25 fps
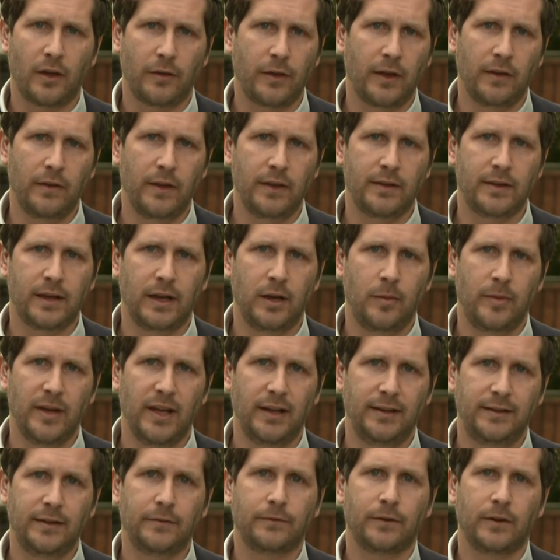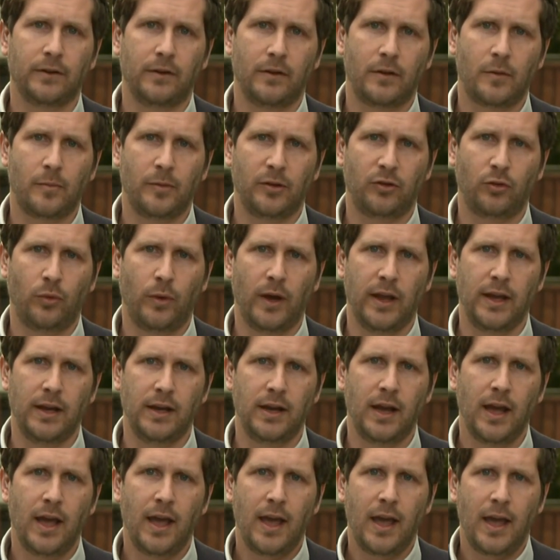I hmm. think there's going to be a difference
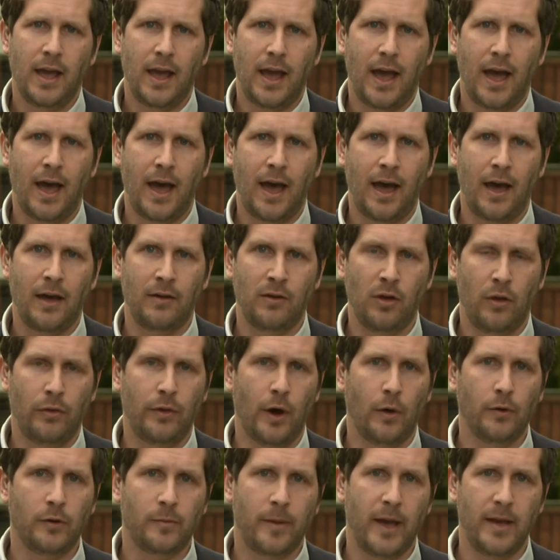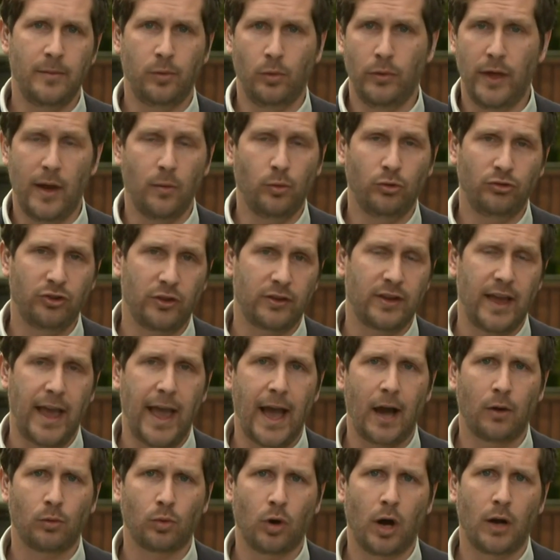between uh, those people that will just
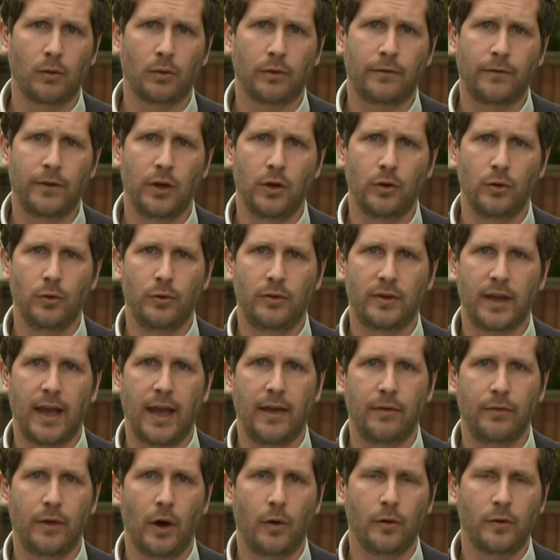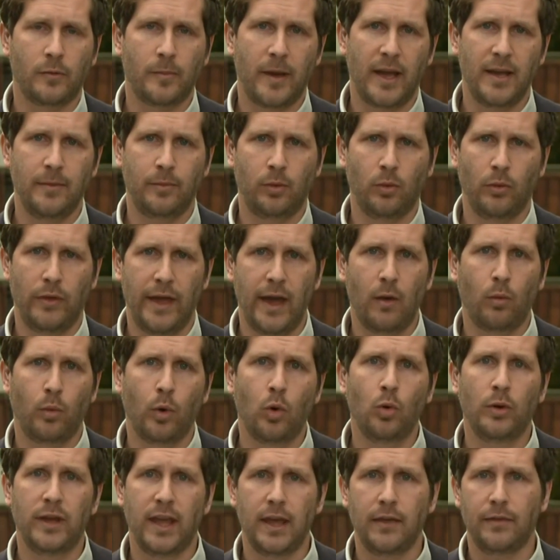outright refuse and those people that
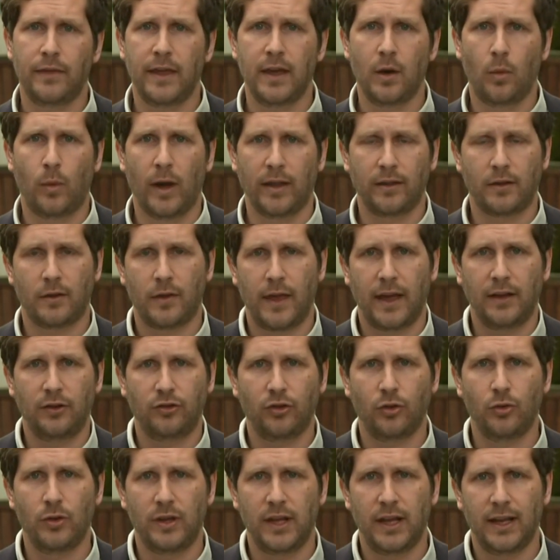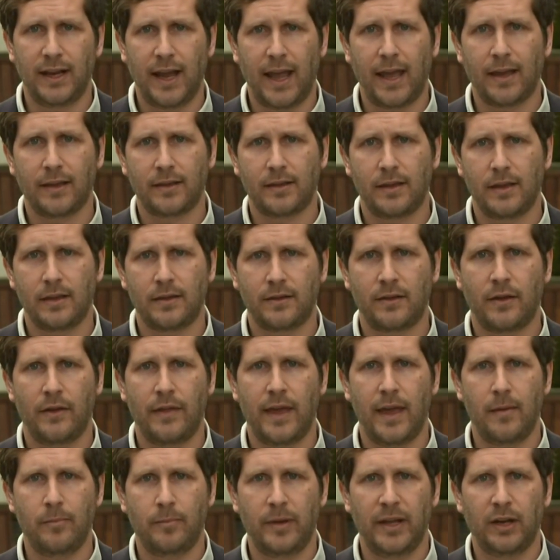will get there once they do get access to
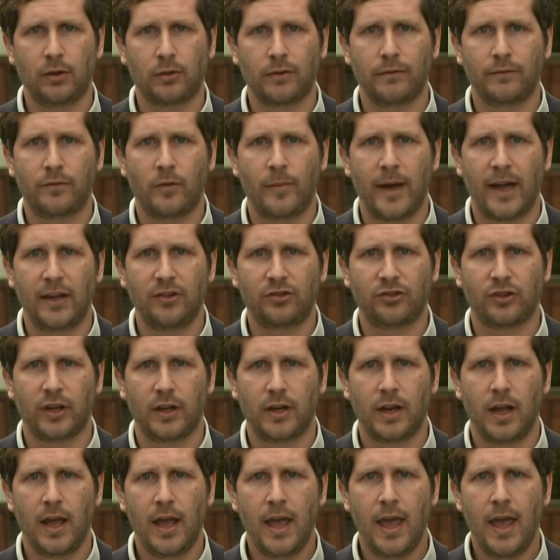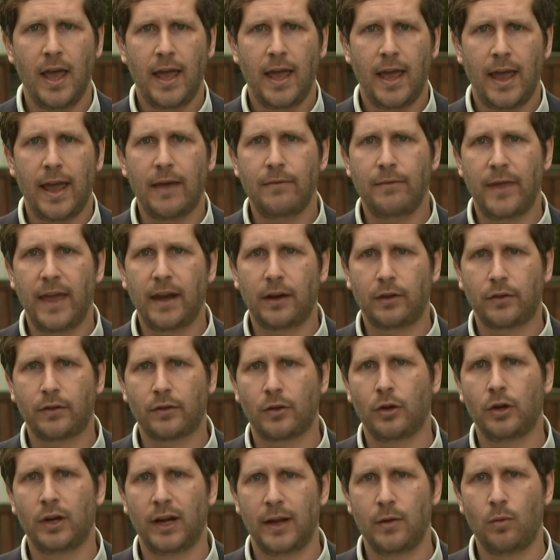that better information. And that is
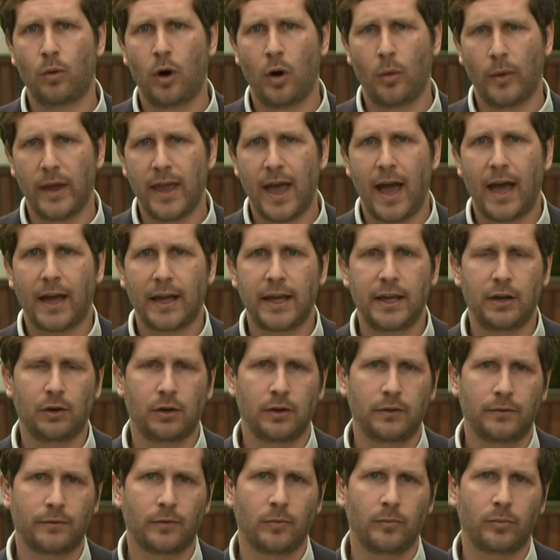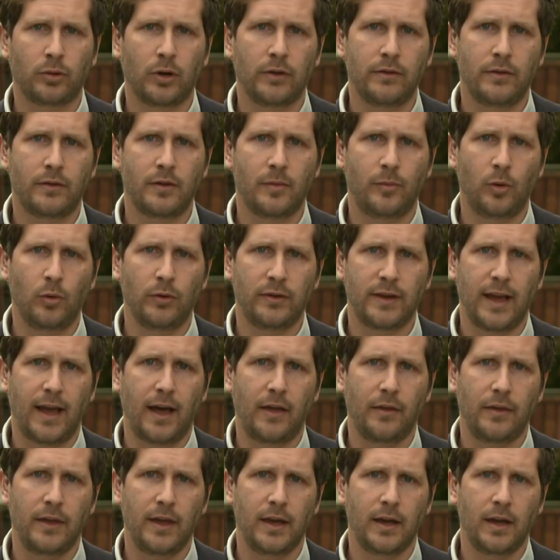certainly what we are hearing from principals
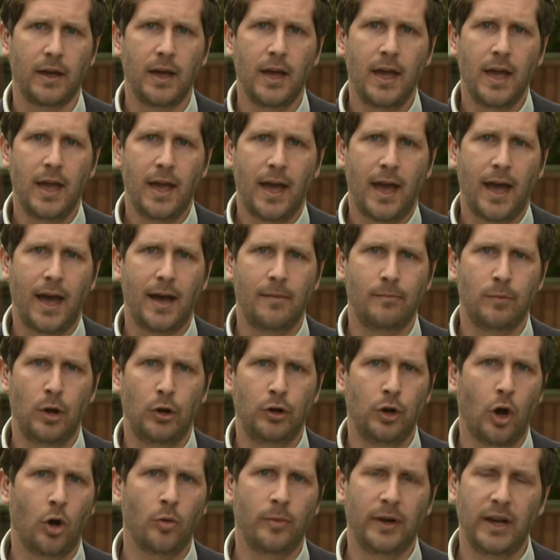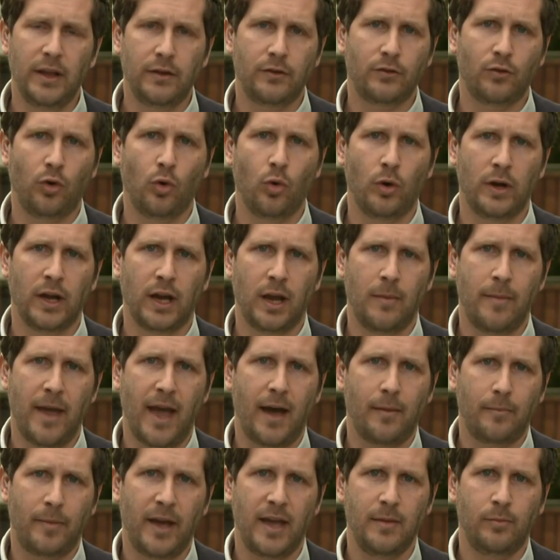out there. Mm. Um, nobody's talking
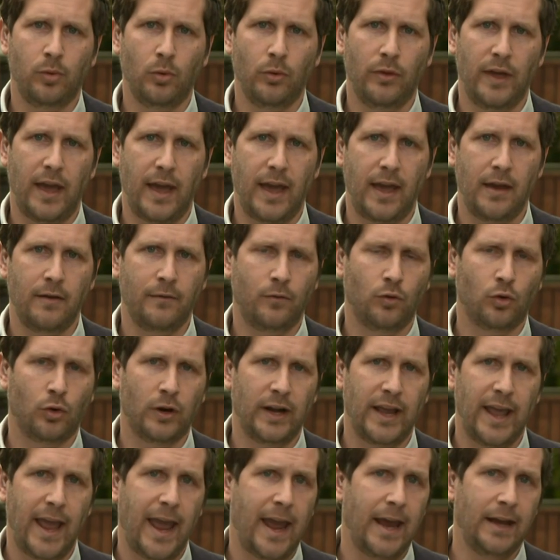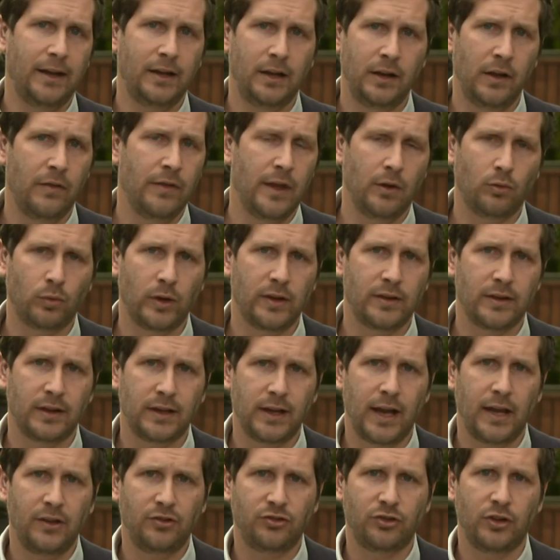about people that have already handed in their
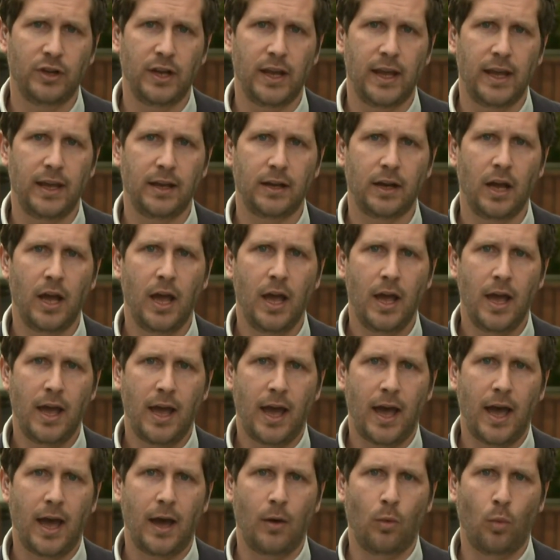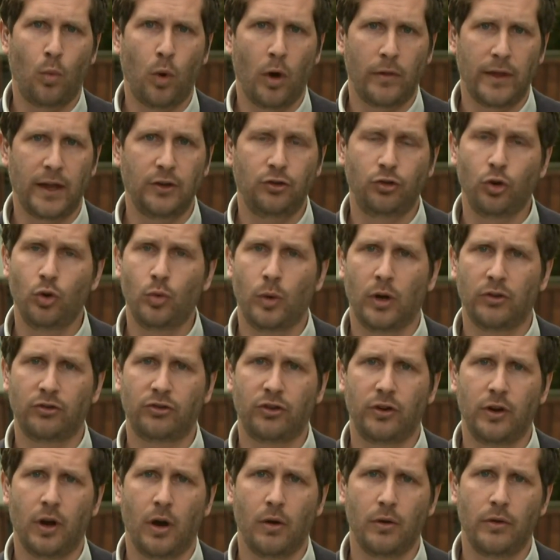resignation yet. Uh, what they do want
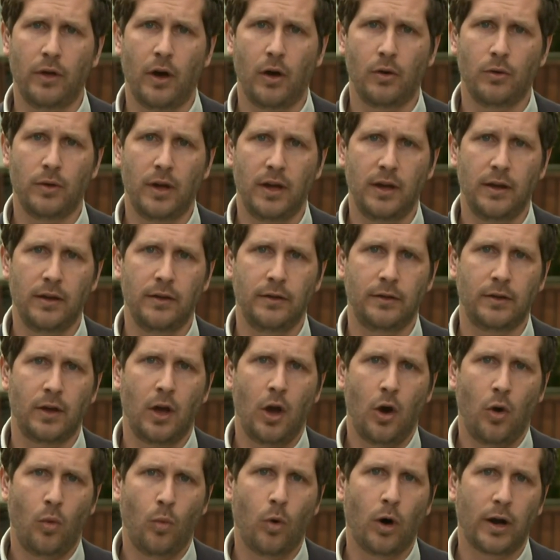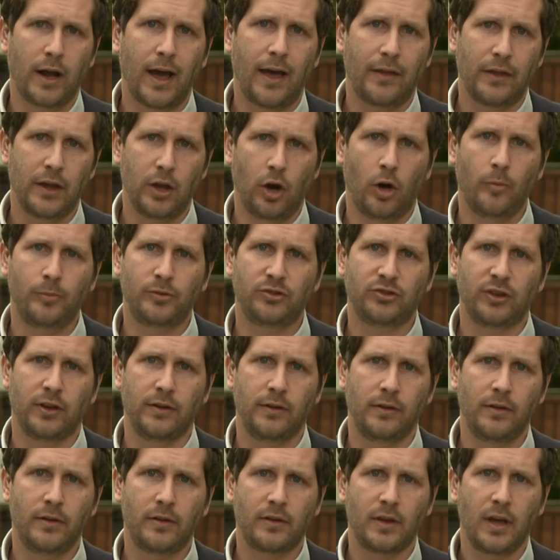to know, though, is what are the
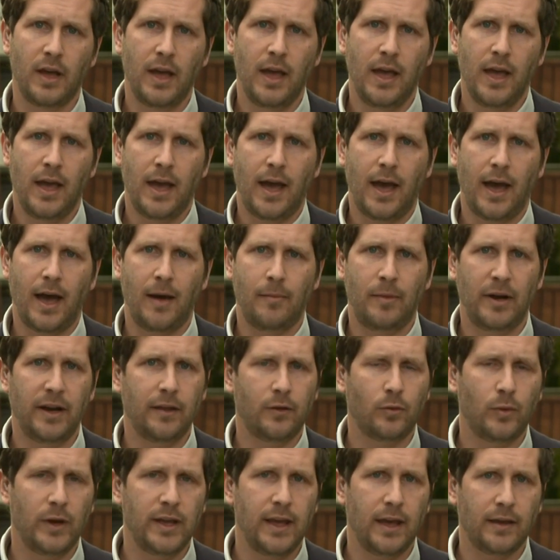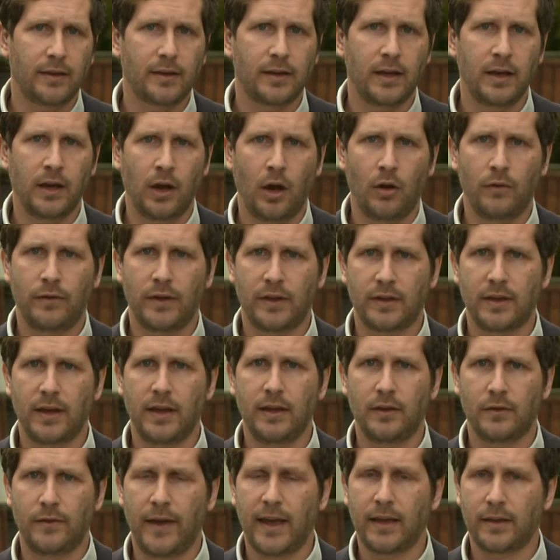options? Uh, but as we are seeing
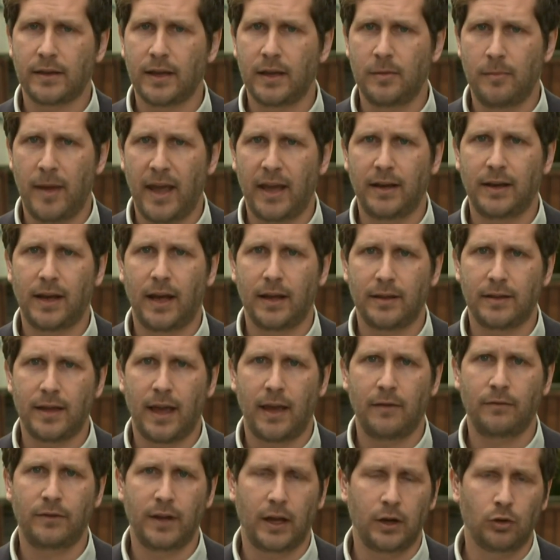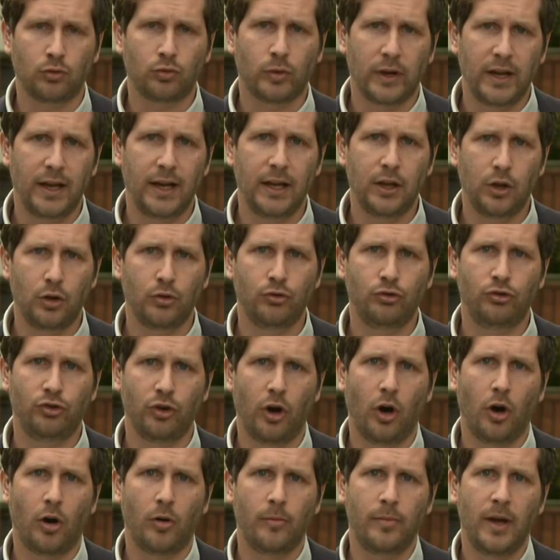overseas, vaccine mandates have done a really good
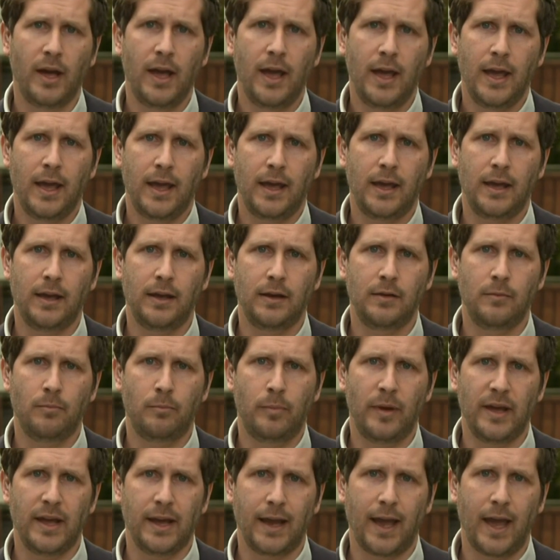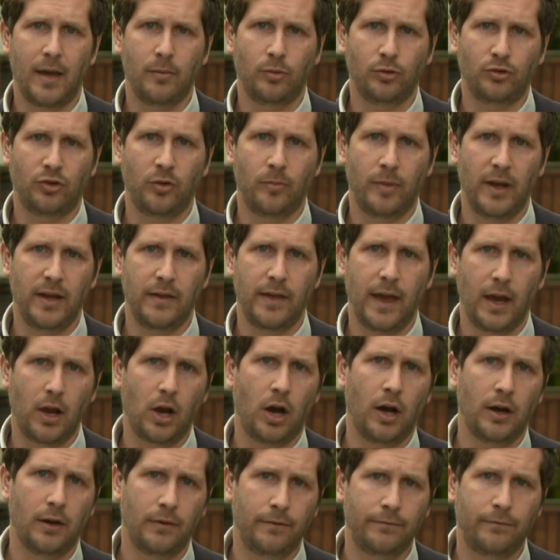job in being able to be that
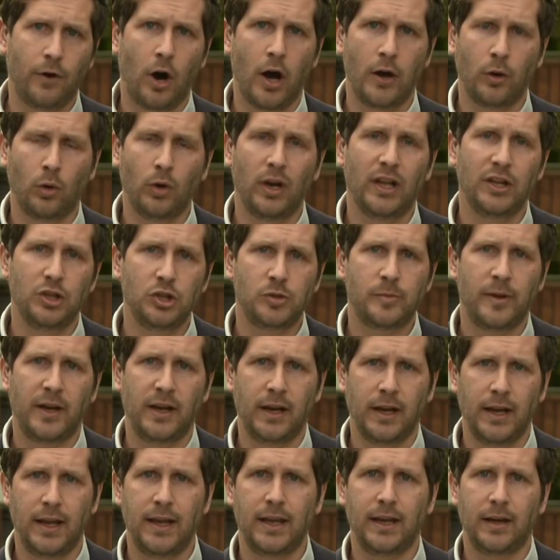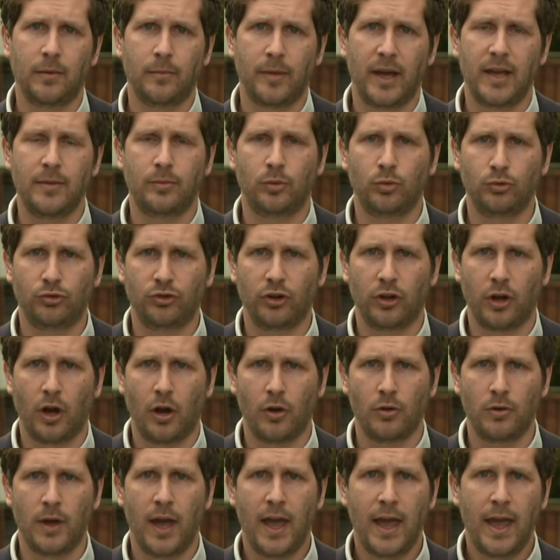kind of final linchpin and getting people to
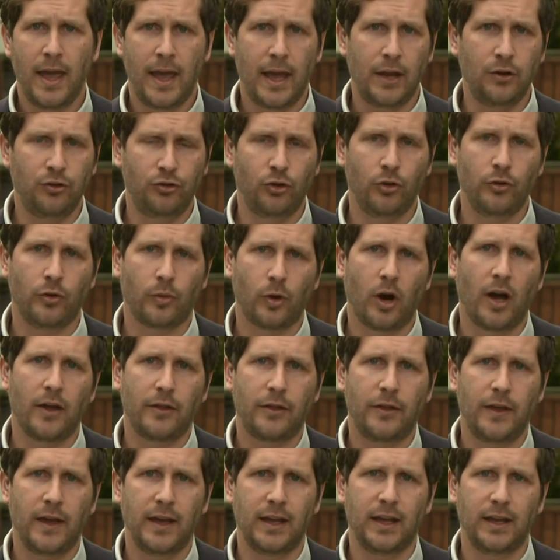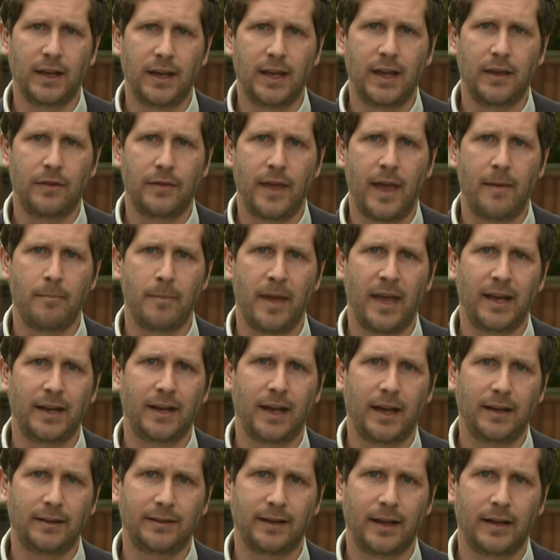go and do the right thing and get that
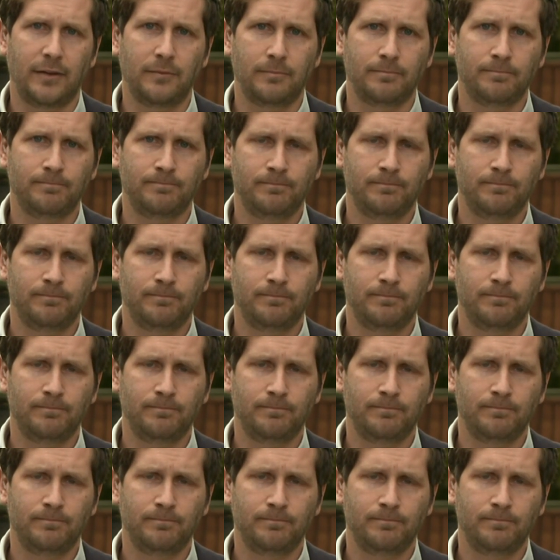mandate done.